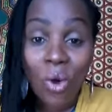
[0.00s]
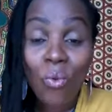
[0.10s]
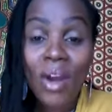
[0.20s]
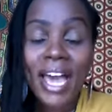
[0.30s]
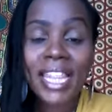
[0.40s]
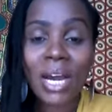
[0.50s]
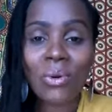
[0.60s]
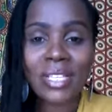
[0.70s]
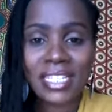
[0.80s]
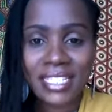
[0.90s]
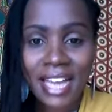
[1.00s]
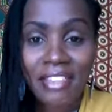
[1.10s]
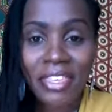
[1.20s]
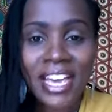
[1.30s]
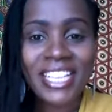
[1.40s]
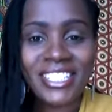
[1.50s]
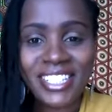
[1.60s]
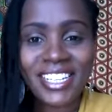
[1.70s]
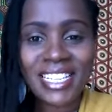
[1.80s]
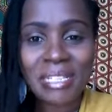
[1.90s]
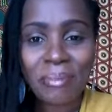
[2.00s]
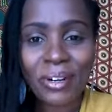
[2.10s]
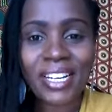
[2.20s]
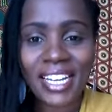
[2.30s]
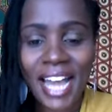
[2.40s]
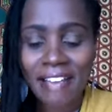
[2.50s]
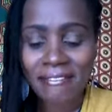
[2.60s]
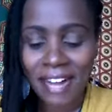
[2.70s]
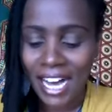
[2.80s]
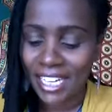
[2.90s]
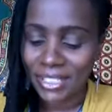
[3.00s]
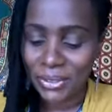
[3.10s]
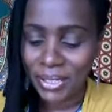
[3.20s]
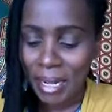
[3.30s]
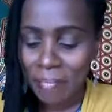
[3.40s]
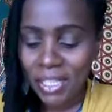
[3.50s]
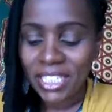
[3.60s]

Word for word: Where there was death, Jesus brought life. Hallelujah.